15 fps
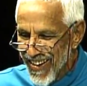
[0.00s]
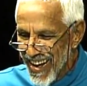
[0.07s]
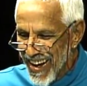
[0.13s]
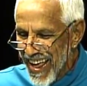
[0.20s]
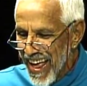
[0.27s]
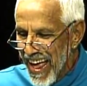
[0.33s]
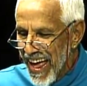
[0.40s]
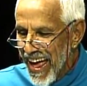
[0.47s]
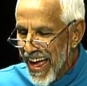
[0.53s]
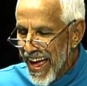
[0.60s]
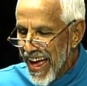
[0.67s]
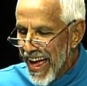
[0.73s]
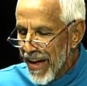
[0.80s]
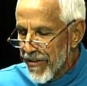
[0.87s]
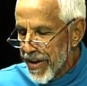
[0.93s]
will
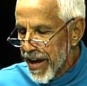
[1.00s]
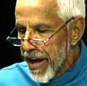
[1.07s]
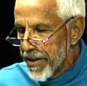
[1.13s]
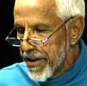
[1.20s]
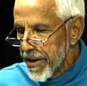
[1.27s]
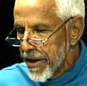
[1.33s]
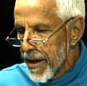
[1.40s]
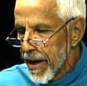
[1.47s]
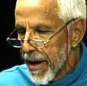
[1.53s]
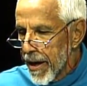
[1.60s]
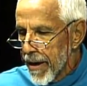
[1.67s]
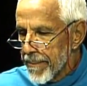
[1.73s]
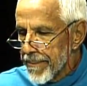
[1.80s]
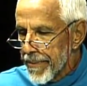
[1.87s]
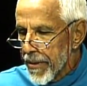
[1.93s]
have an idea
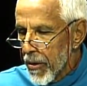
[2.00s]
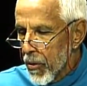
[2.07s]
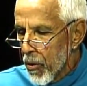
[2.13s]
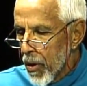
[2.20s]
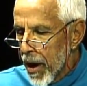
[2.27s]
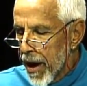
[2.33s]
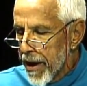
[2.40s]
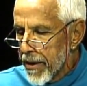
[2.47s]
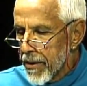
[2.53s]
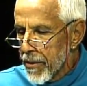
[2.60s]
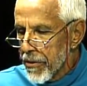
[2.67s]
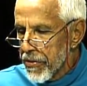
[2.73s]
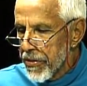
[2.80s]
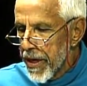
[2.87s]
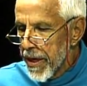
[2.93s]
uh, why
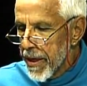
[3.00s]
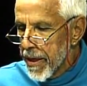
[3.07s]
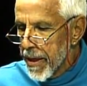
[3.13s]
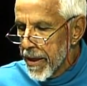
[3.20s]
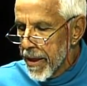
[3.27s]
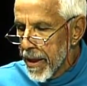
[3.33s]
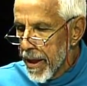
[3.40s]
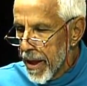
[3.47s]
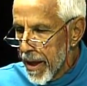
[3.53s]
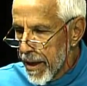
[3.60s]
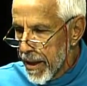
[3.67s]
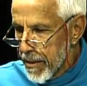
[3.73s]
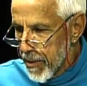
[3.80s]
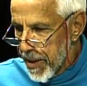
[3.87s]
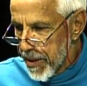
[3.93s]
you think
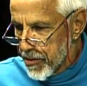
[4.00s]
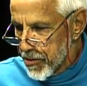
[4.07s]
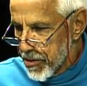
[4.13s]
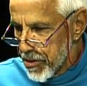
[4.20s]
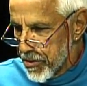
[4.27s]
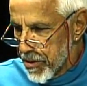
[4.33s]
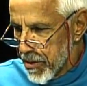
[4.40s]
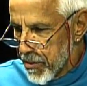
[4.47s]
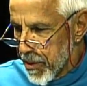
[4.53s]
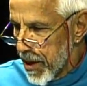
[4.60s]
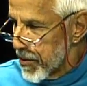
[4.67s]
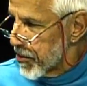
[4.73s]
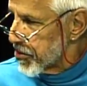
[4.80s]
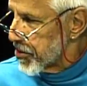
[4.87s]
uh, the way that you do and why you're